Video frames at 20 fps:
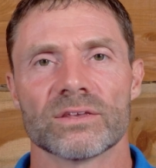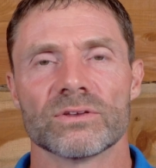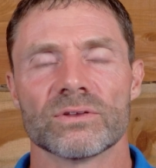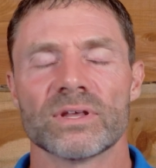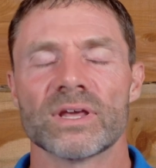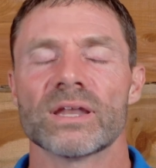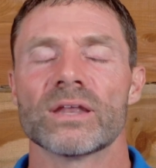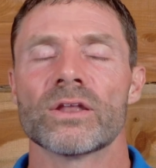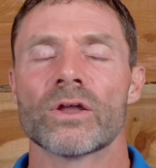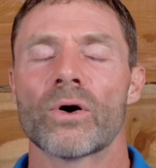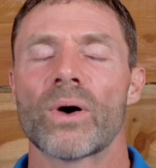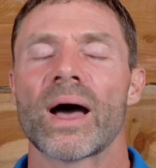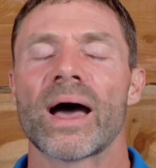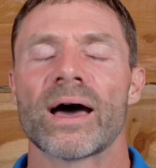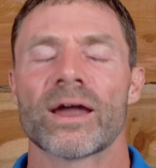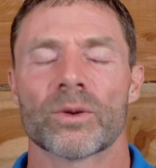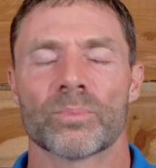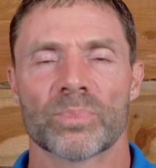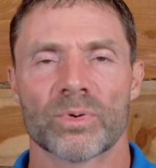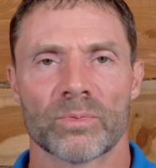didn't know how
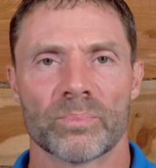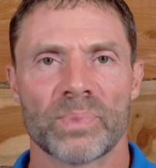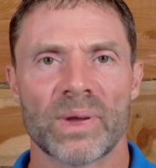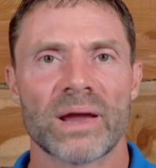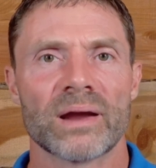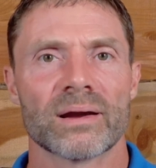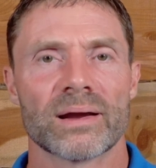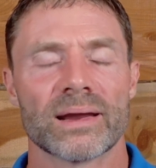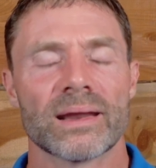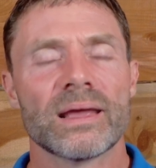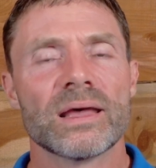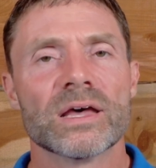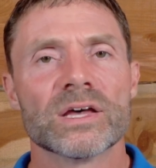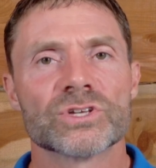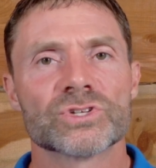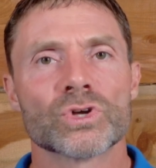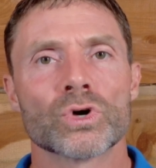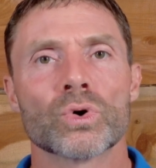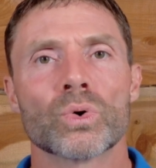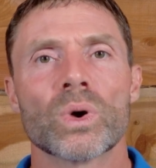to prepare it.
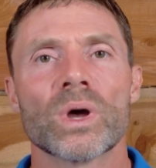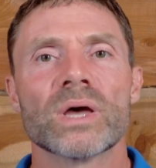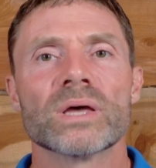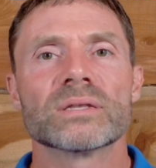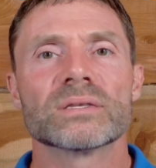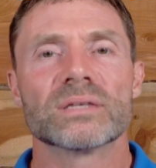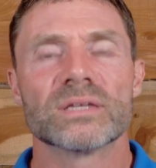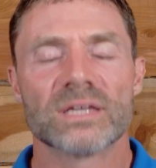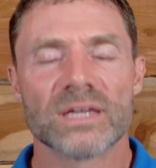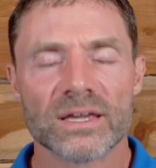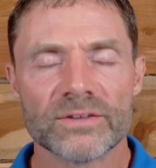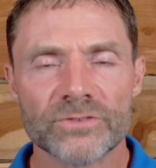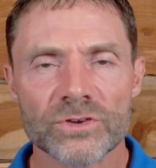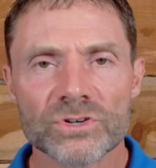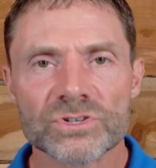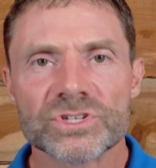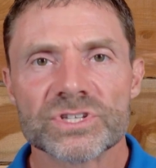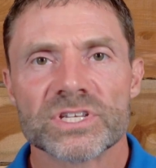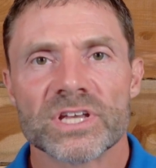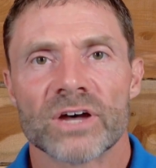So give
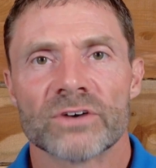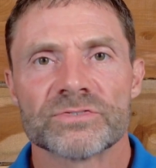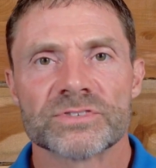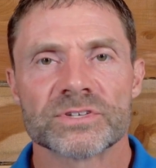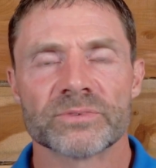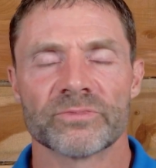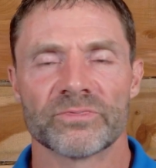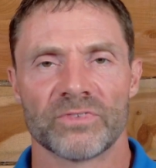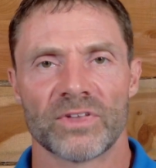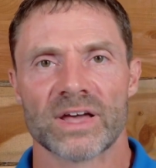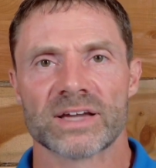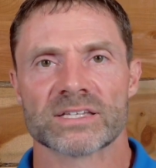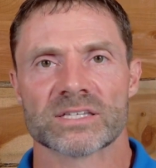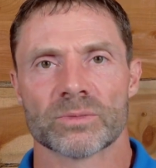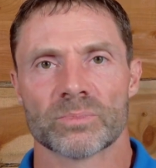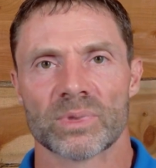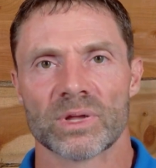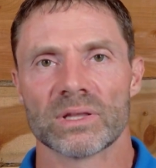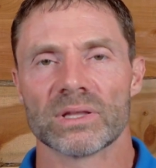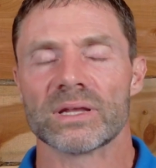yourself some
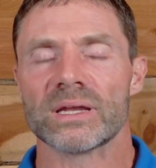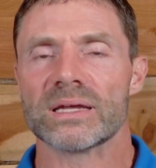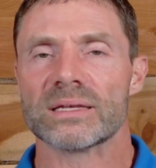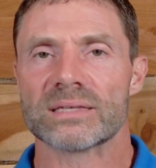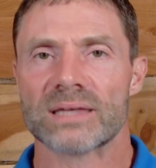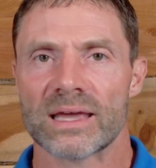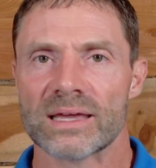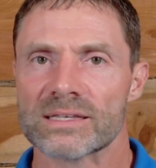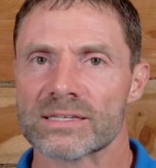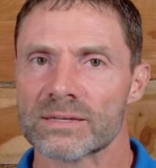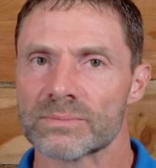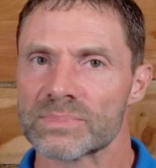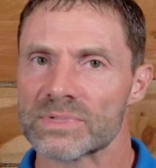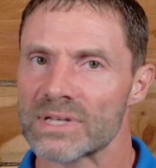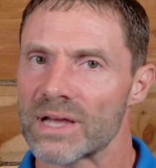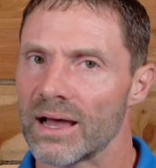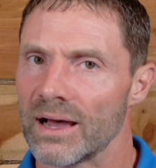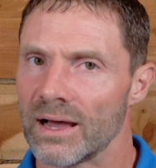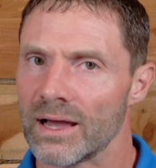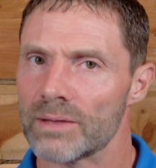flexibility. Take some
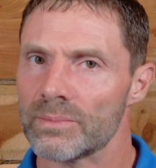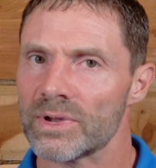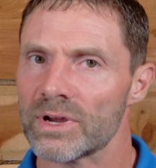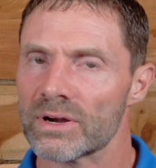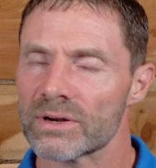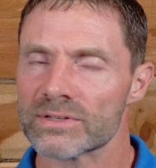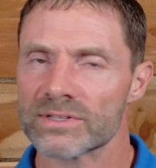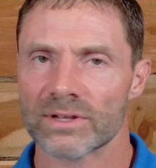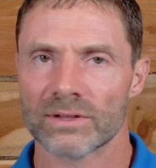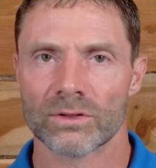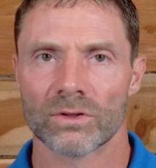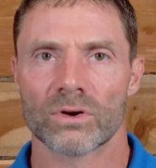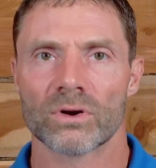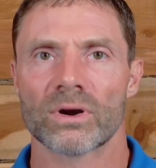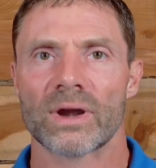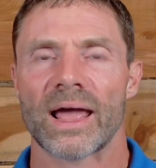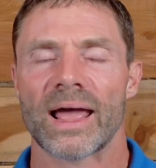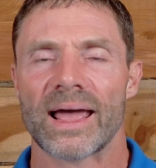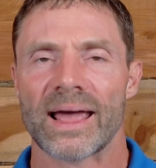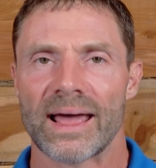time here to learn
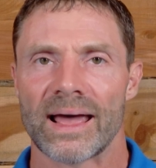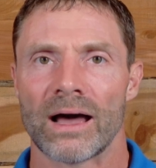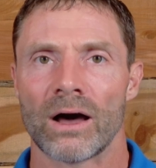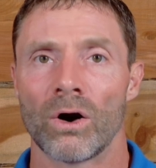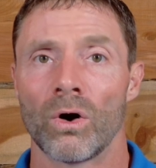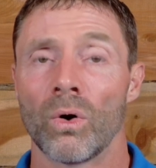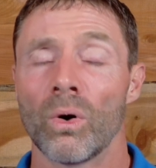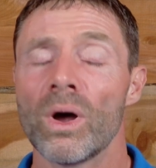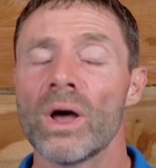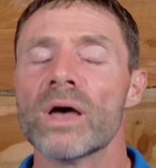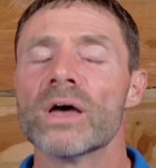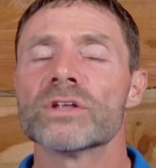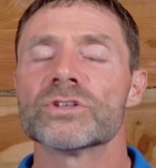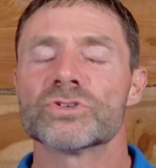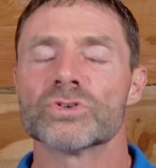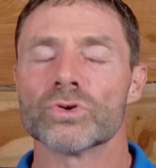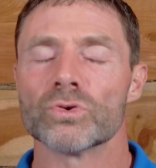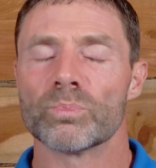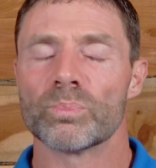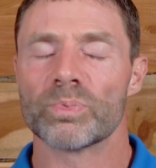how
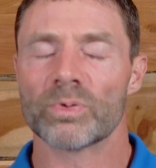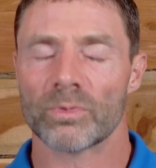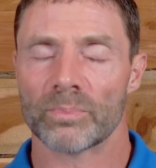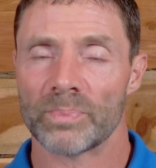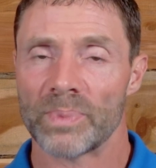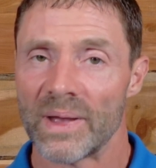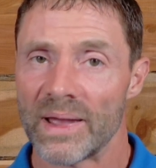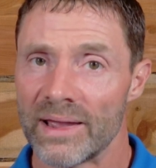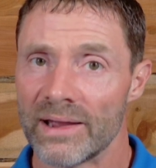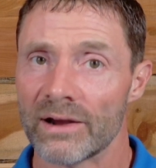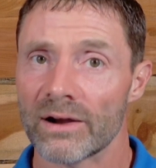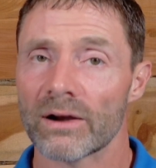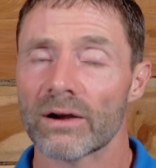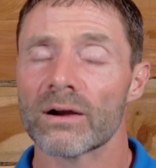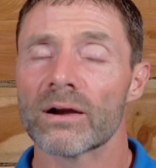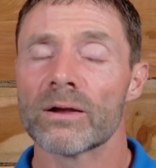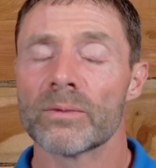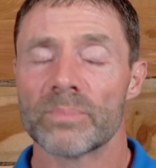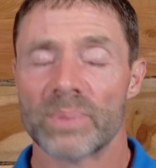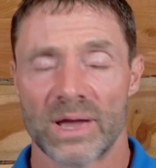to
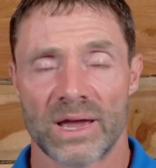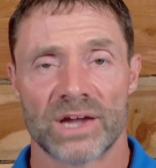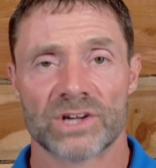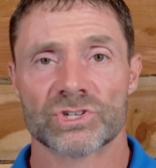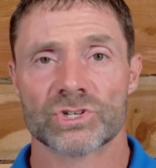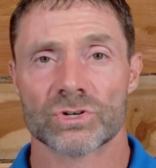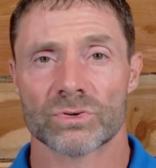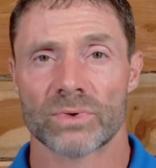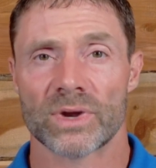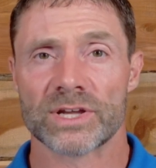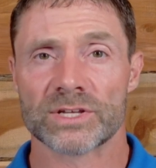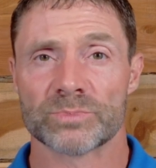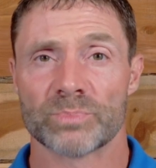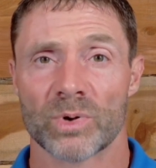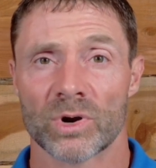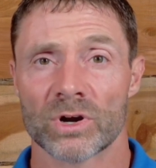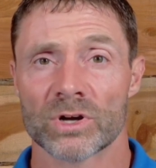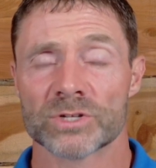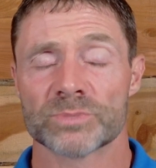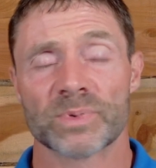prepare pasture-raised
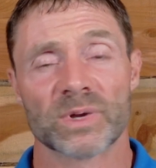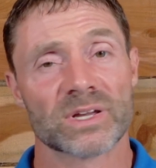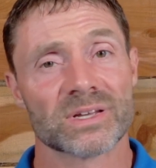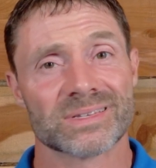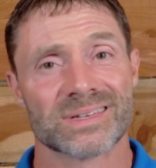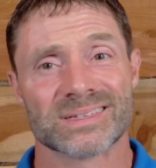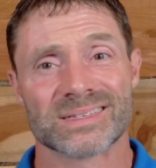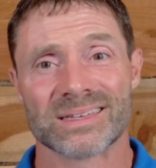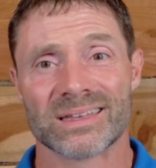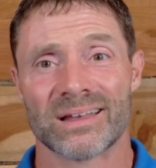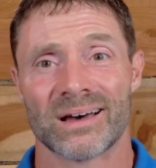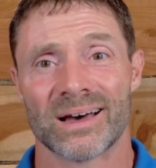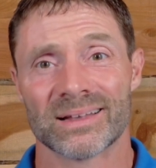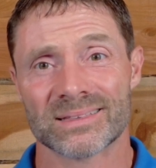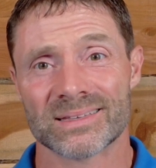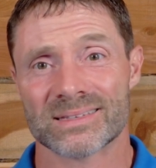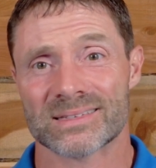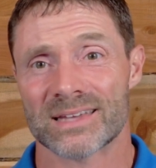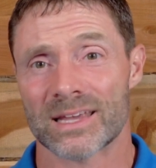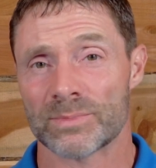birds because it's not
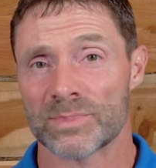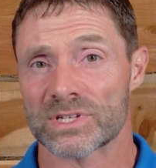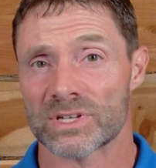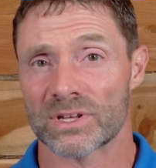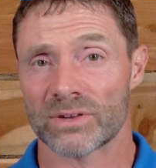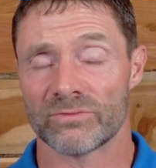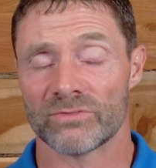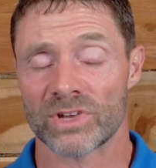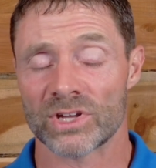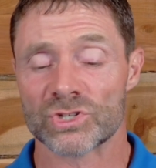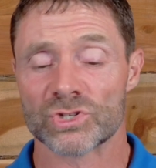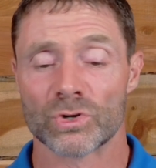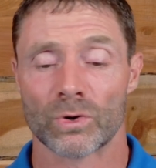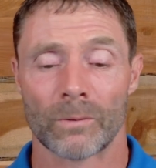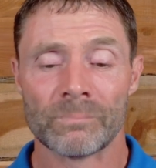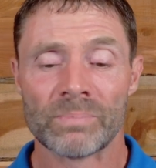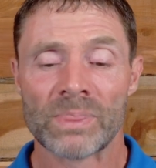the same as conventional.